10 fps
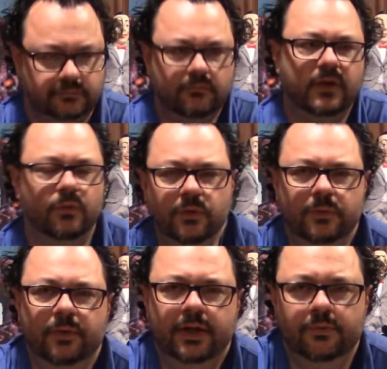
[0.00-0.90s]
We would
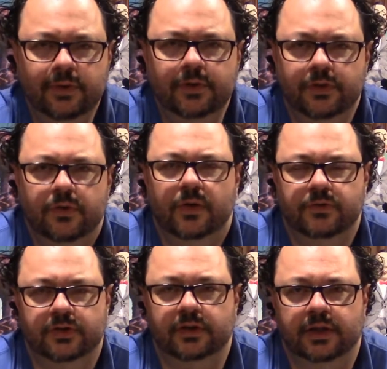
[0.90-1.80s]
bring, we would do those
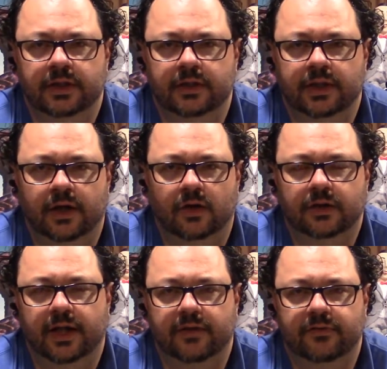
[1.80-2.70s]
in, in, in art
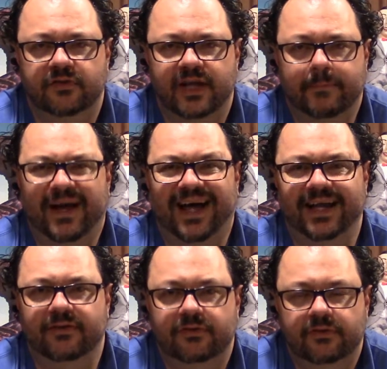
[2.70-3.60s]
class at St.
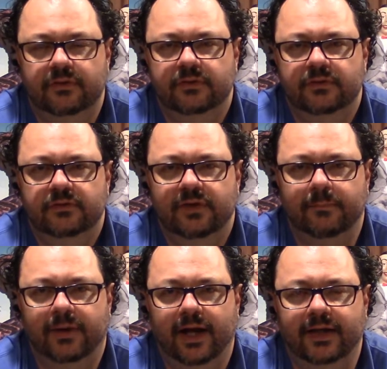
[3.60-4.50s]
Pius St.
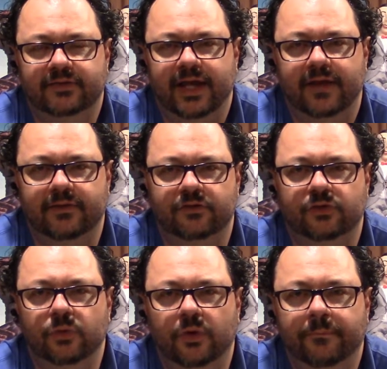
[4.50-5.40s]
Pius Catholic School.